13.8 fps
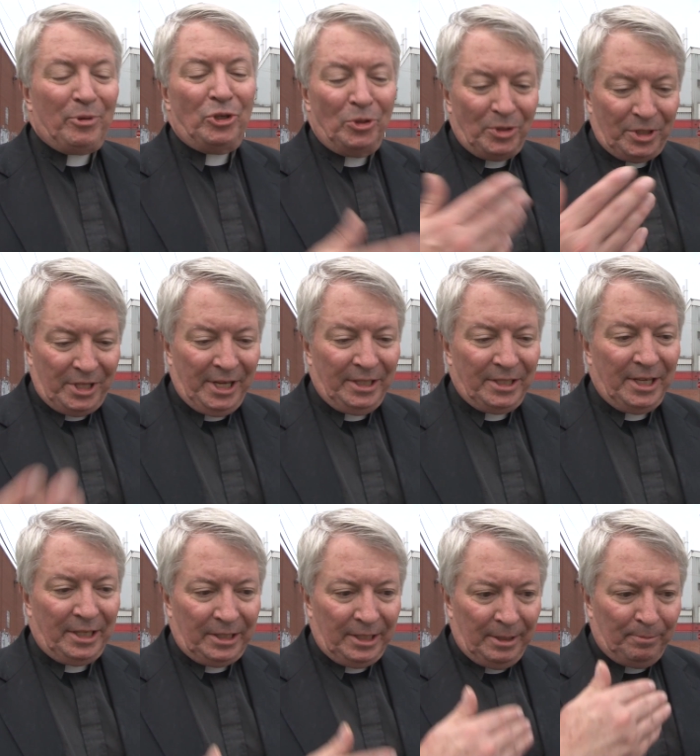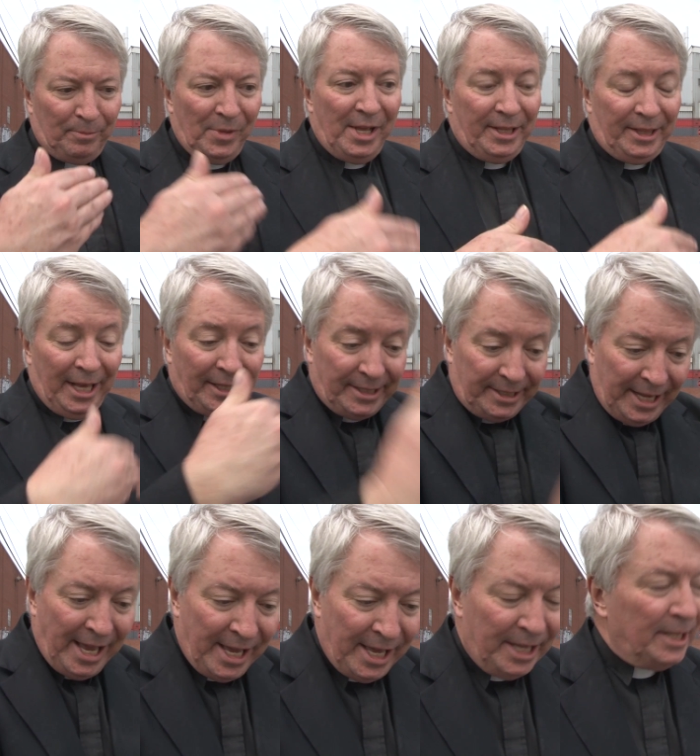produce things that
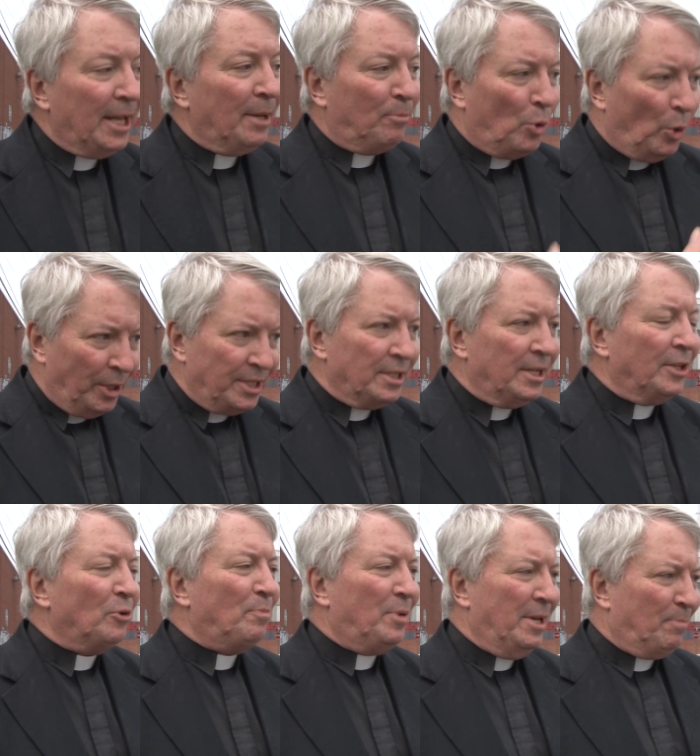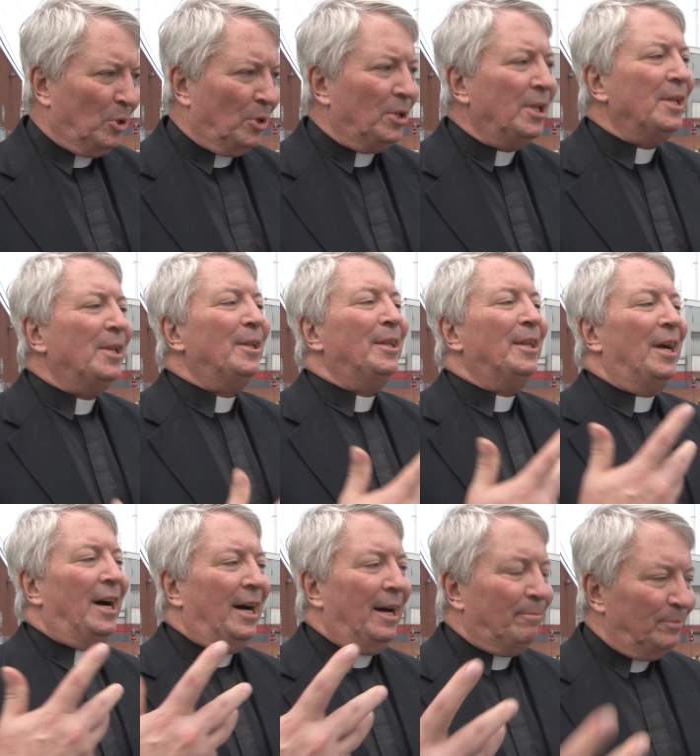stay in and poison other people
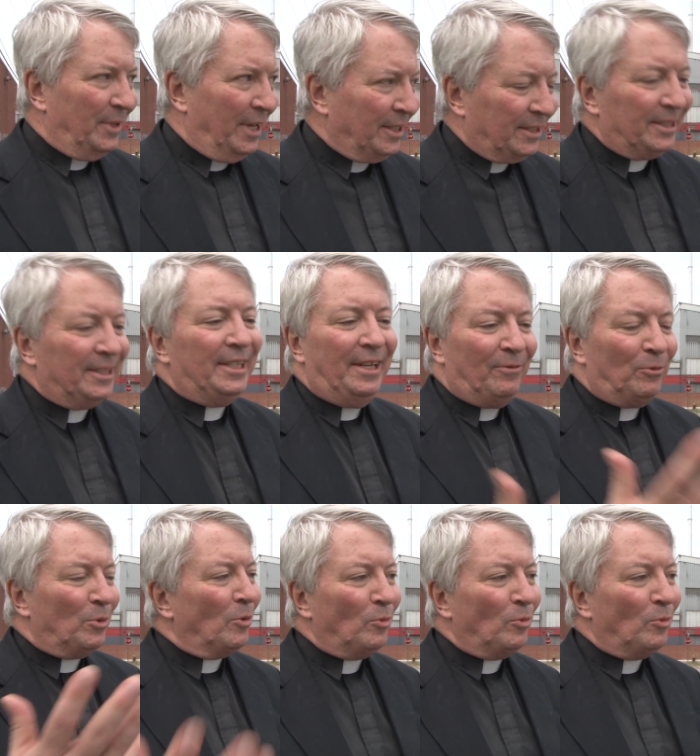and leave